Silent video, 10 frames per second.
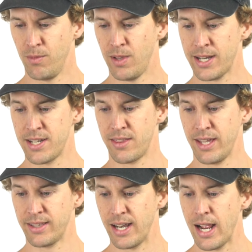like to
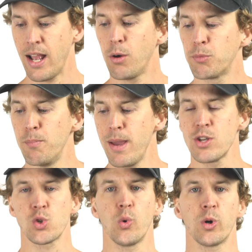think that I helped
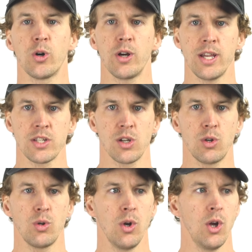mentor her
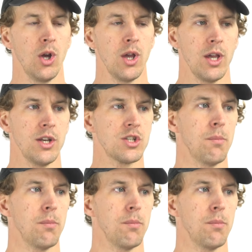into